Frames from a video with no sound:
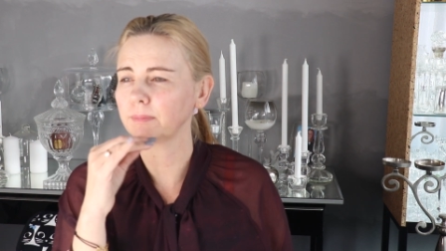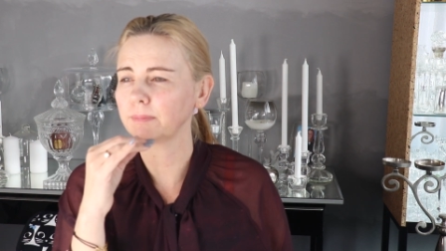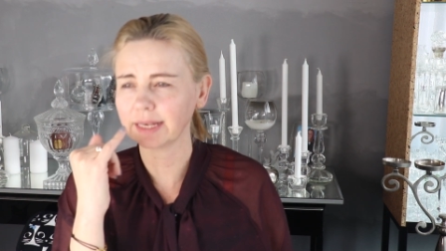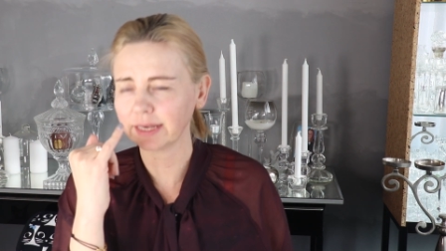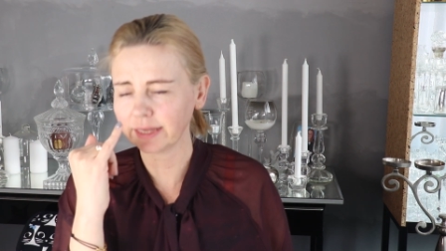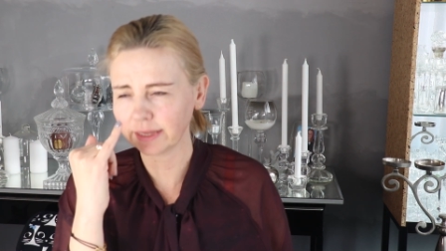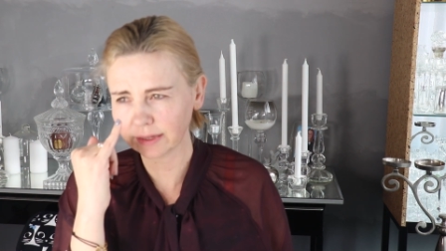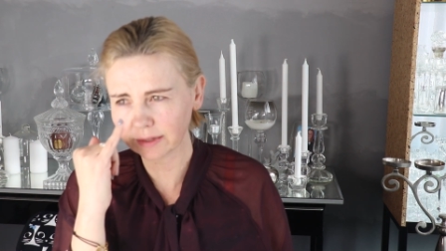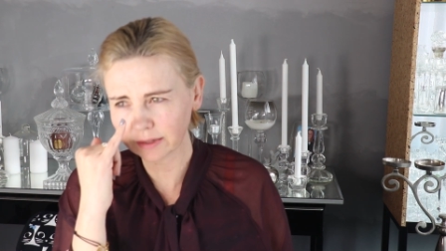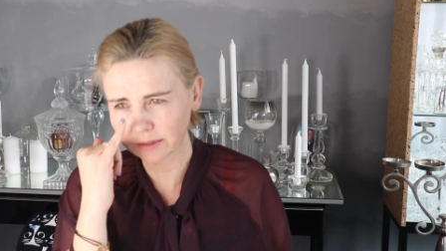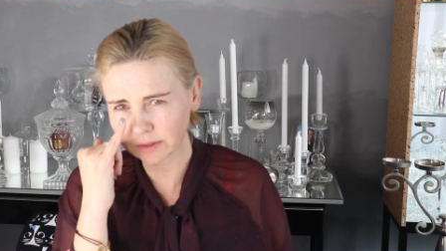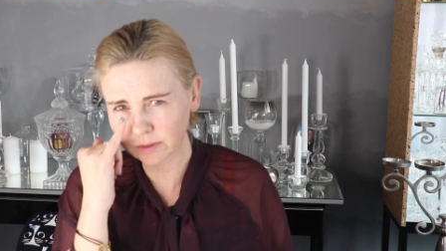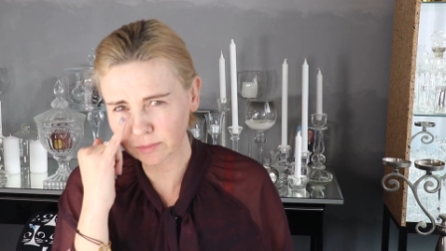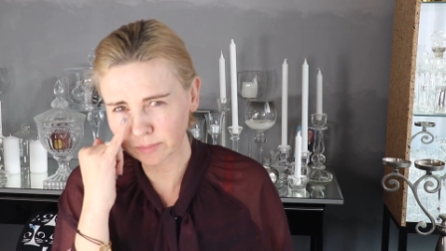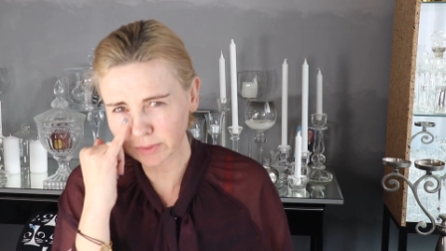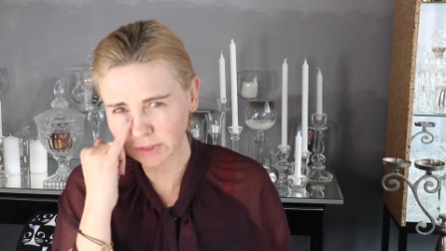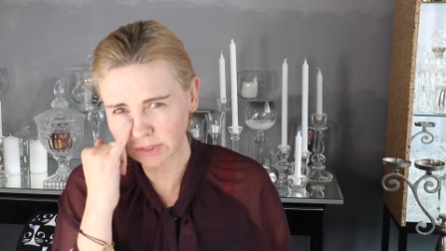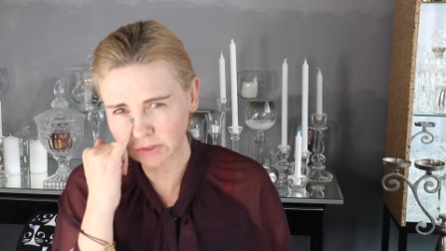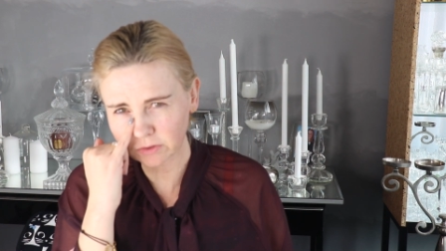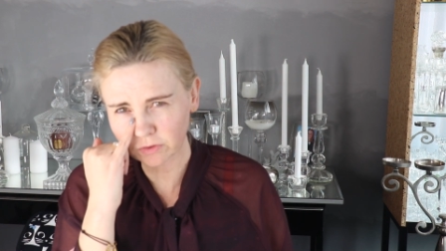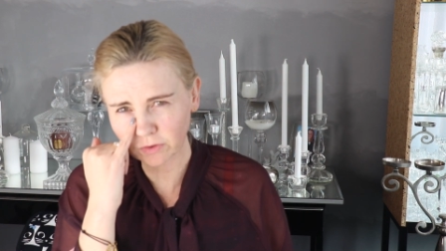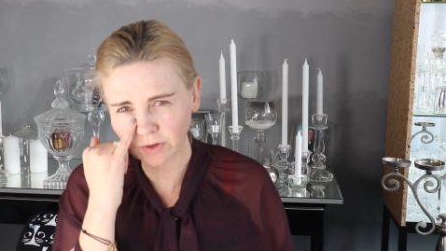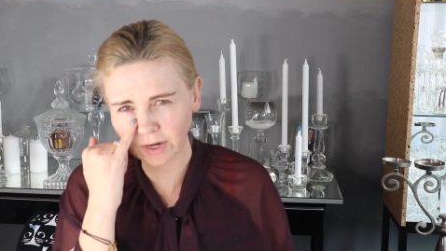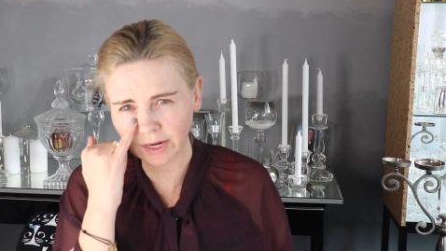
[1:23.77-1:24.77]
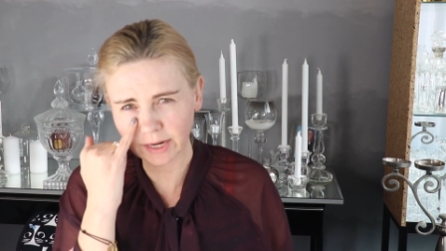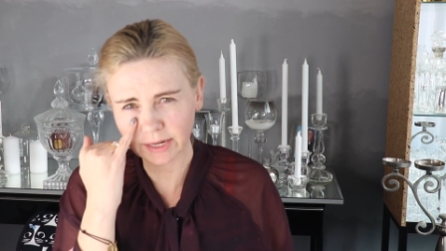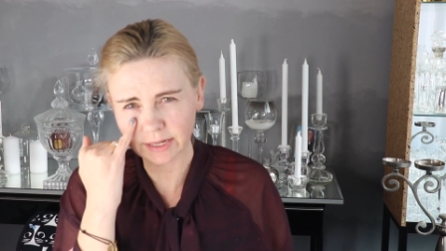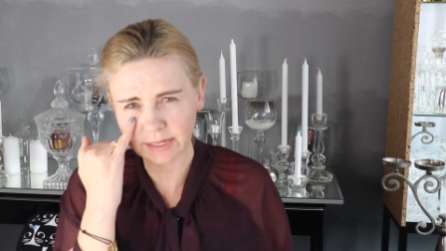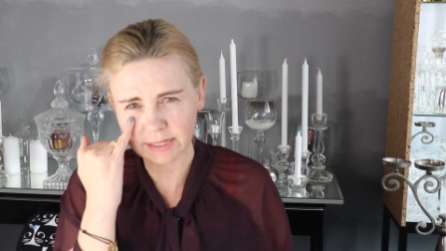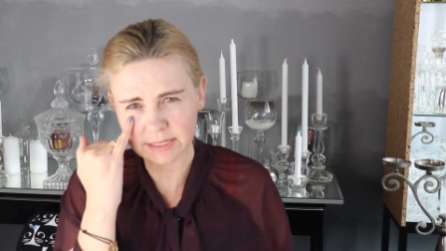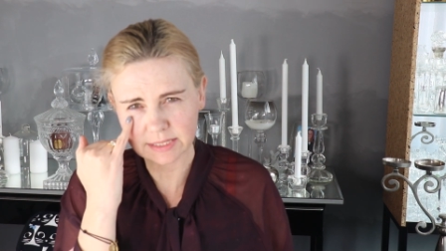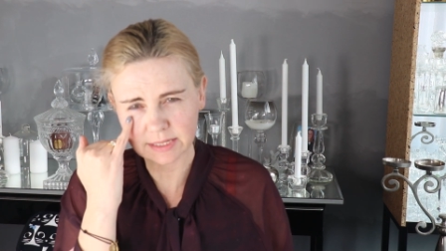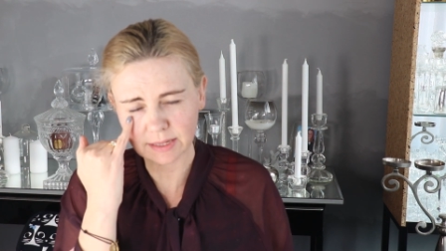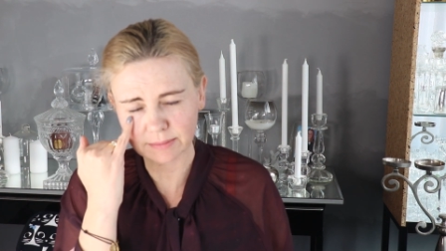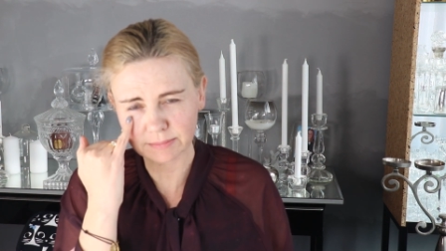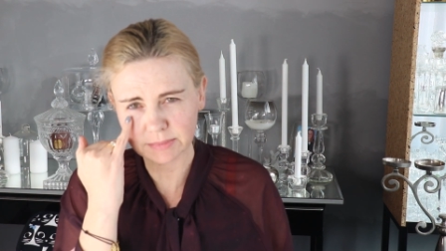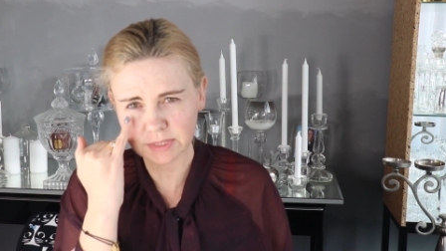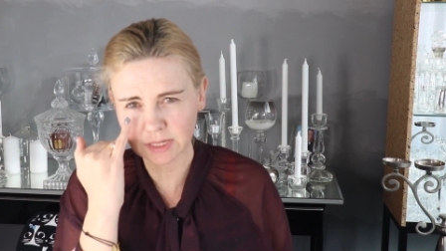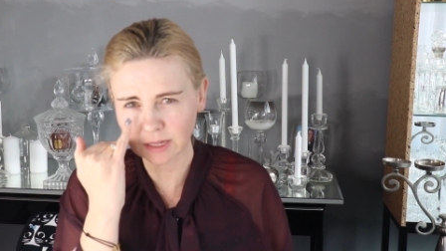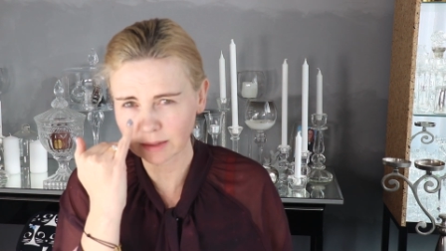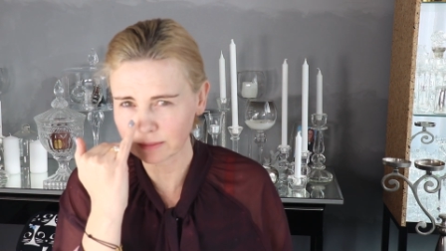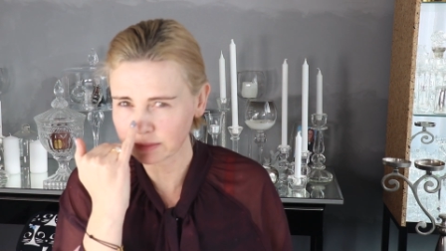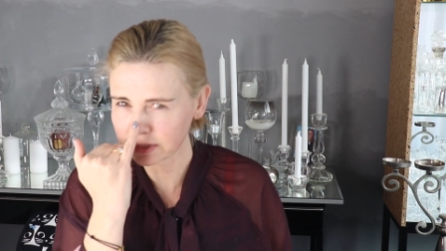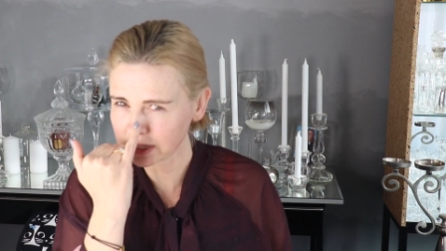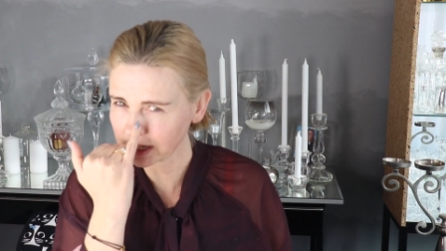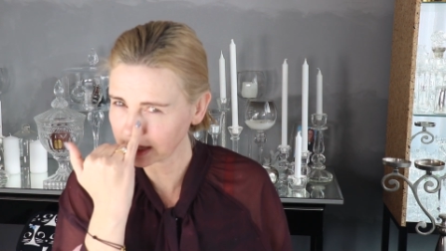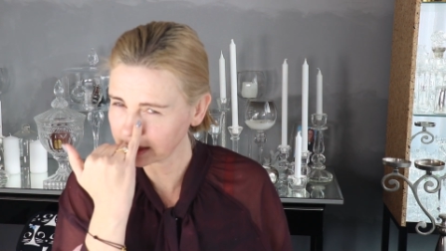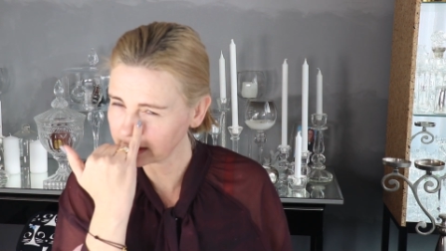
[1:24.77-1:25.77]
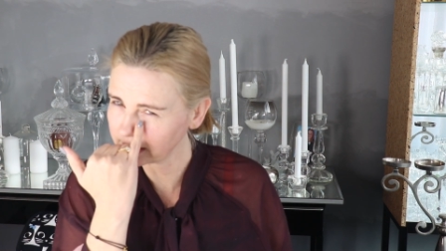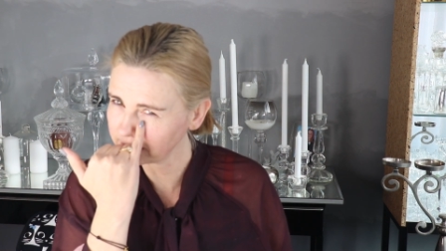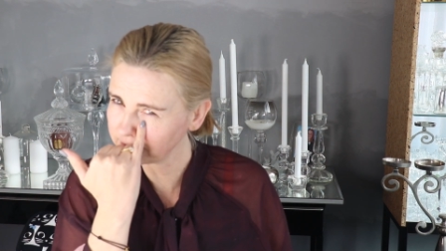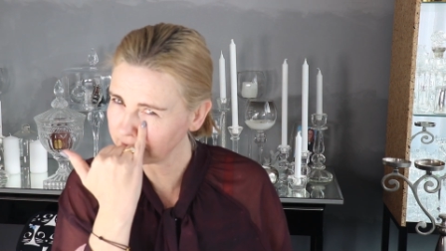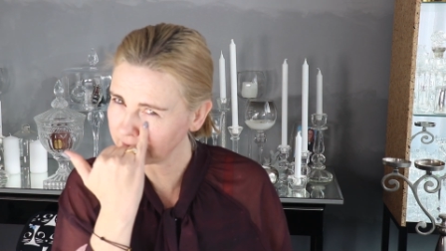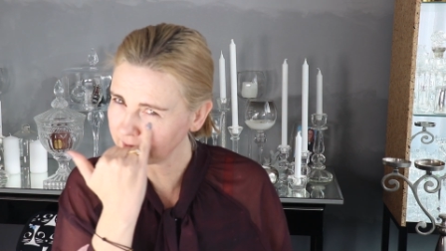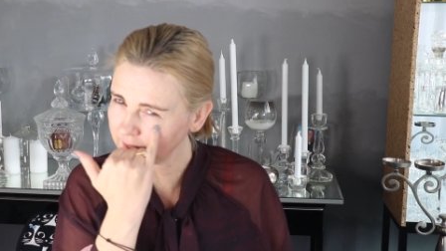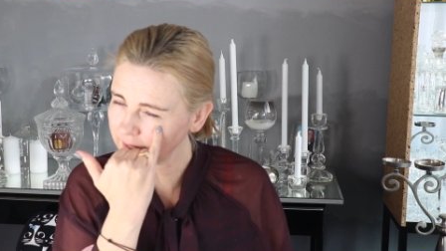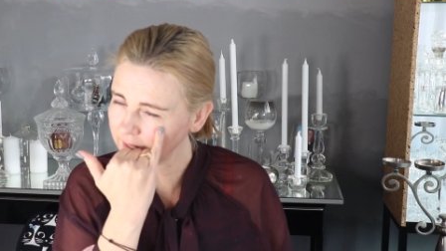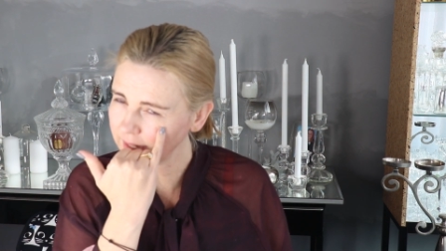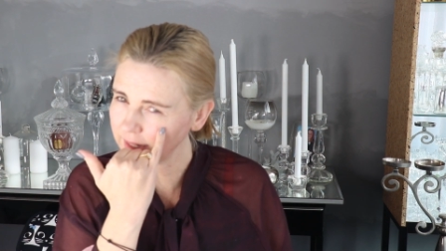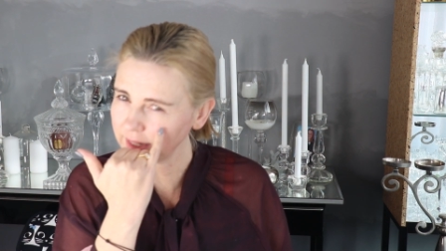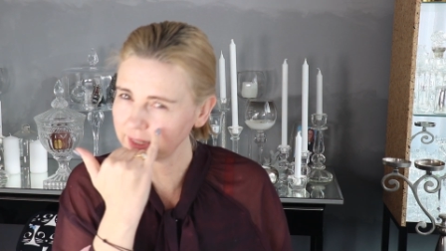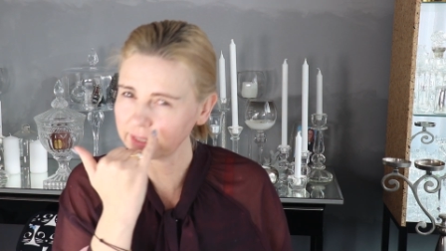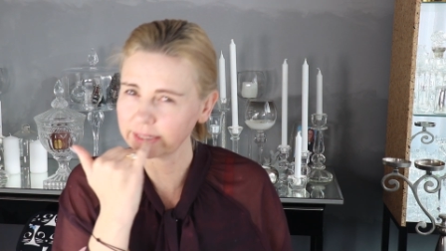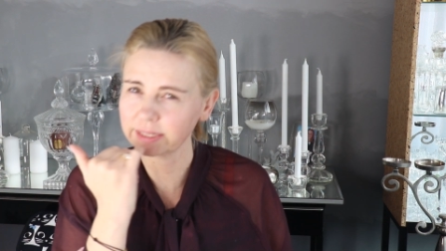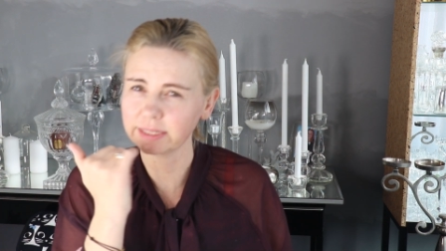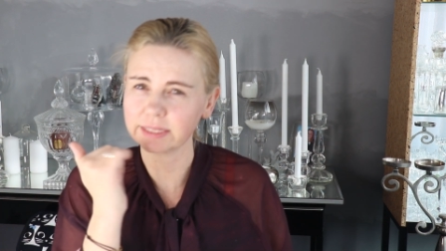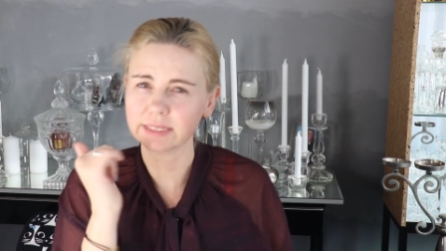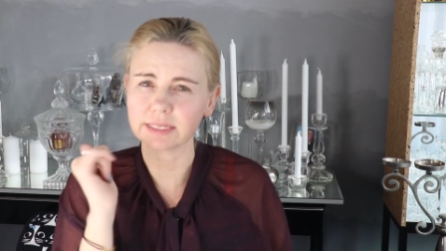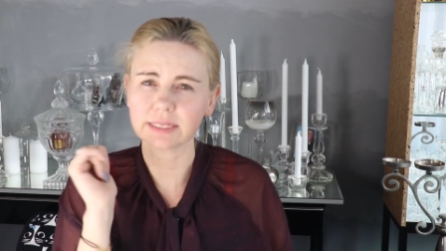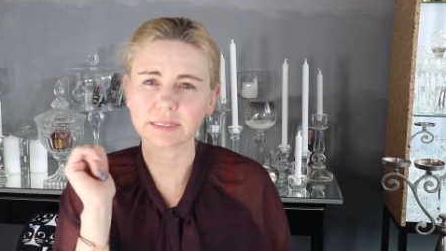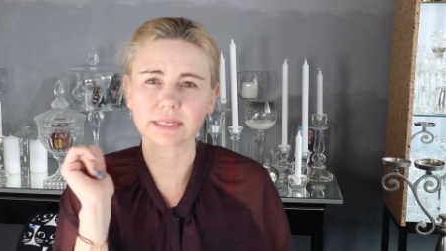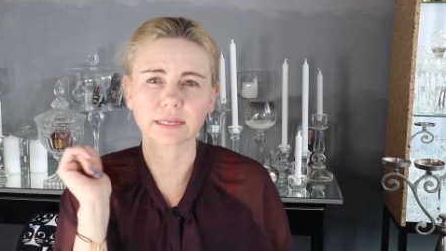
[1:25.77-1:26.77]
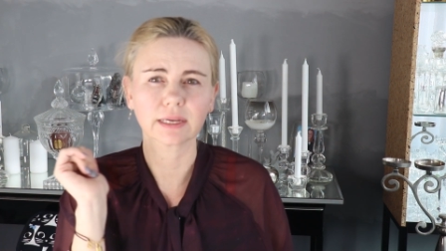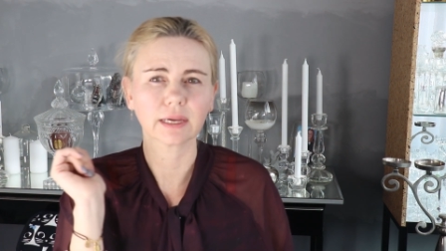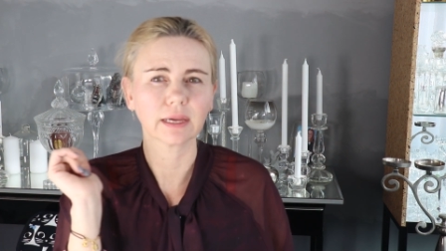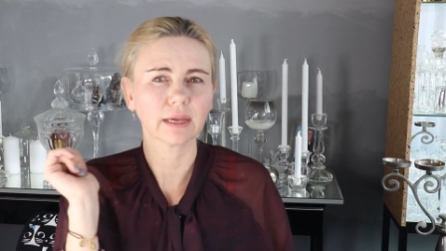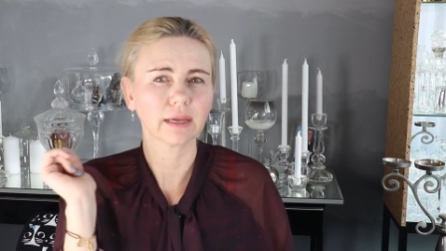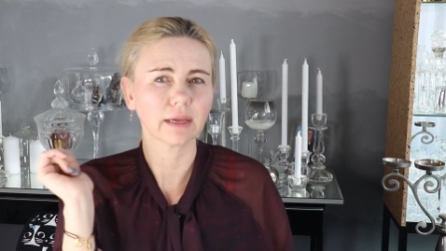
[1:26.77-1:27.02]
a little bit dryness sometimes under my eyes,